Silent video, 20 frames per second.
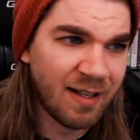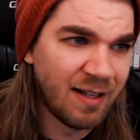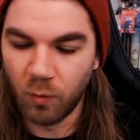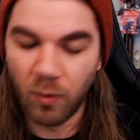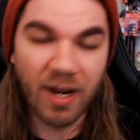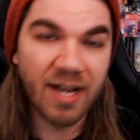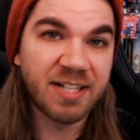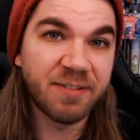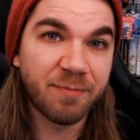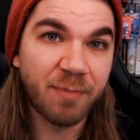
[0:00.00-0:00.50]

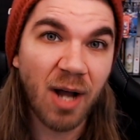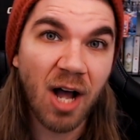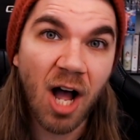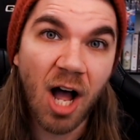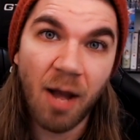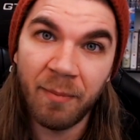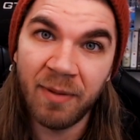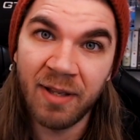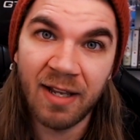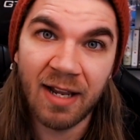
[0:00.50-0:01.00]
Rage of
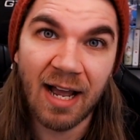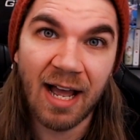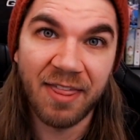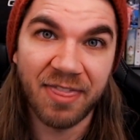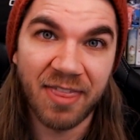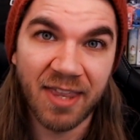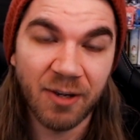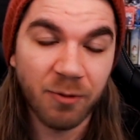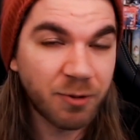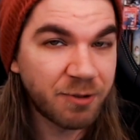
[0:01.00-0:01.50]
Bahamut, I
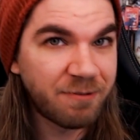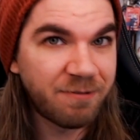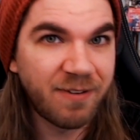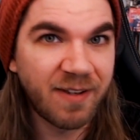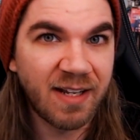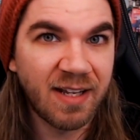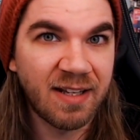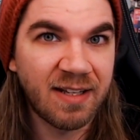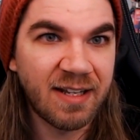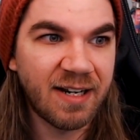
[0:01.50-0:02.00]
think, would
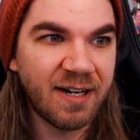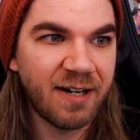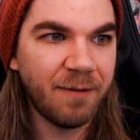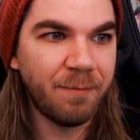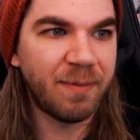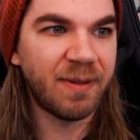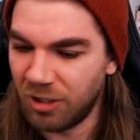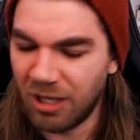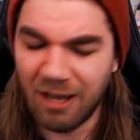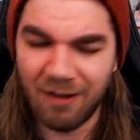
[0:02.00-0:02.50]
fit in
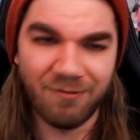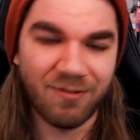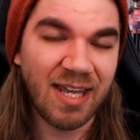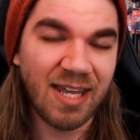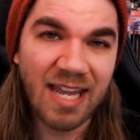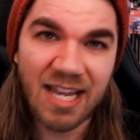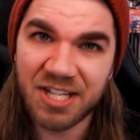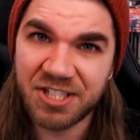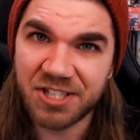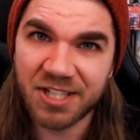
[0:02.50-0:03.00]
there. You have
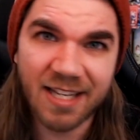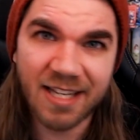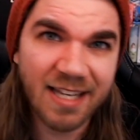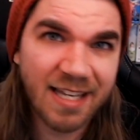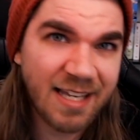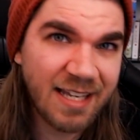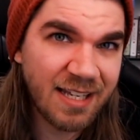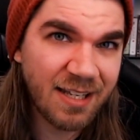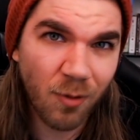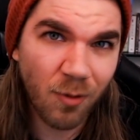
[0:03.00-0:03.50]

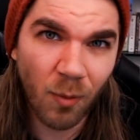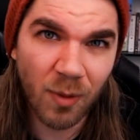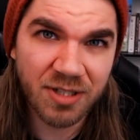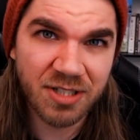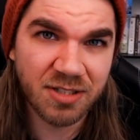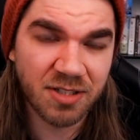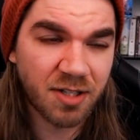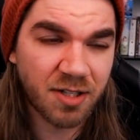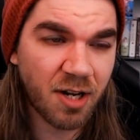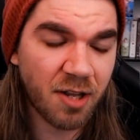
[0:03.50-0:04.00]
Ishiki,
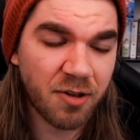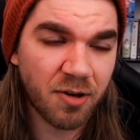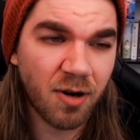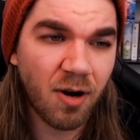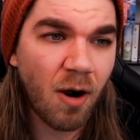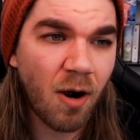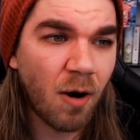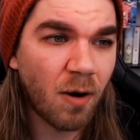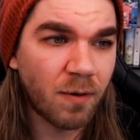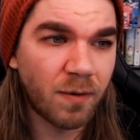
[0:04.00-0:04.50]
which is another
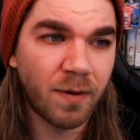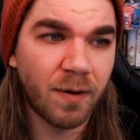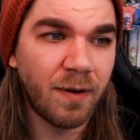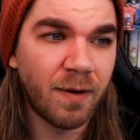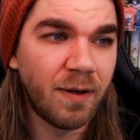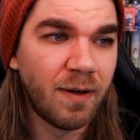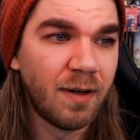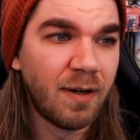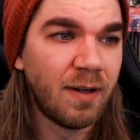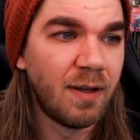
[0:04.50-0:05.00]

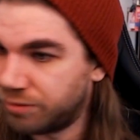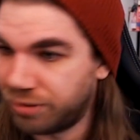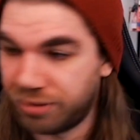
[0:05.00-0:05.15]
horror.